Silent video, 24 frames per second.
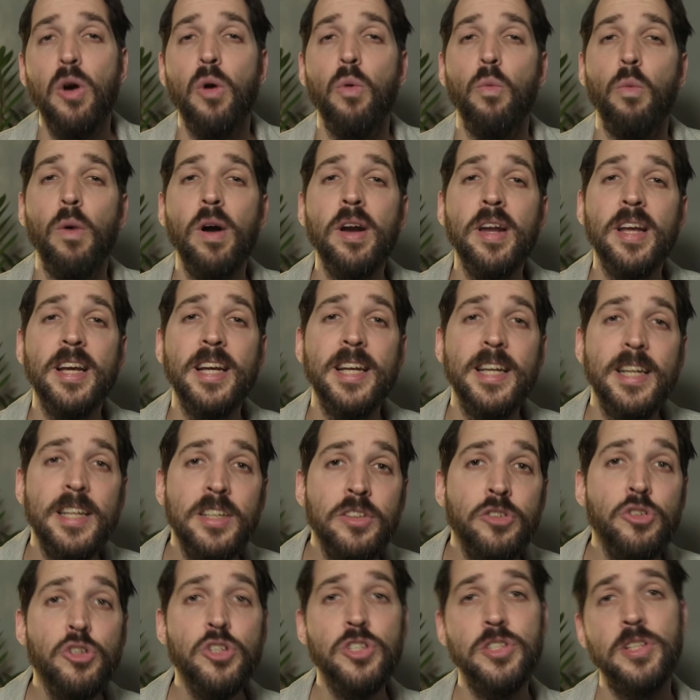one
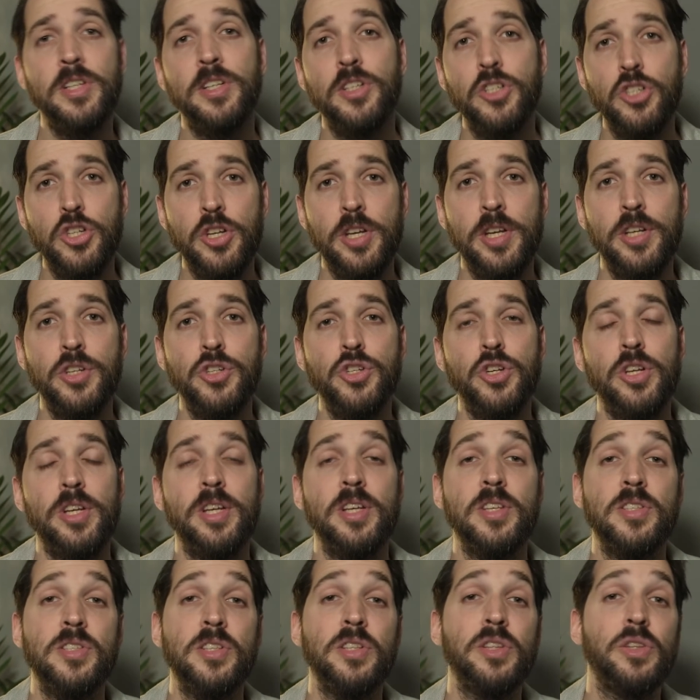interesting change
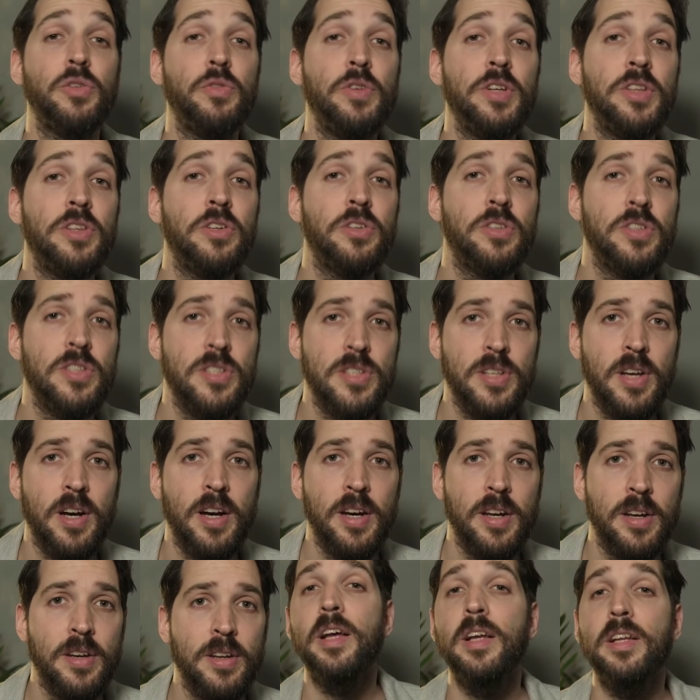is in tweeter
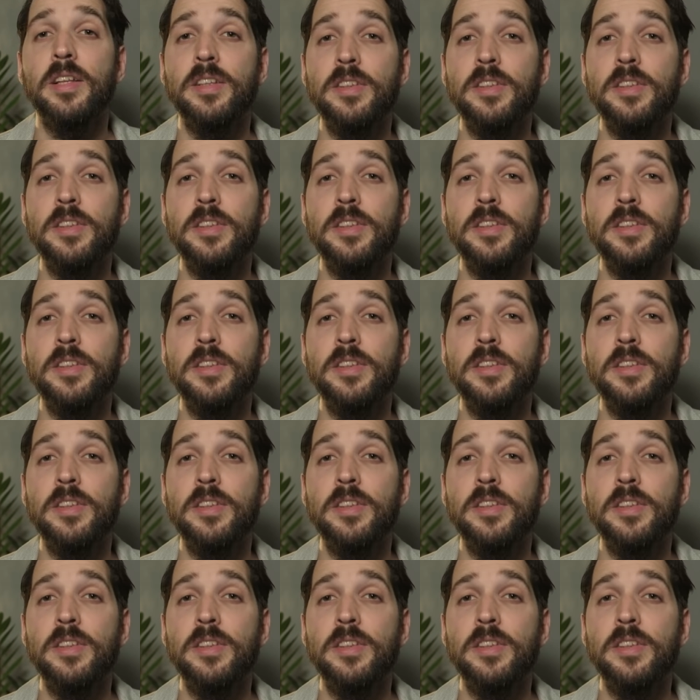design.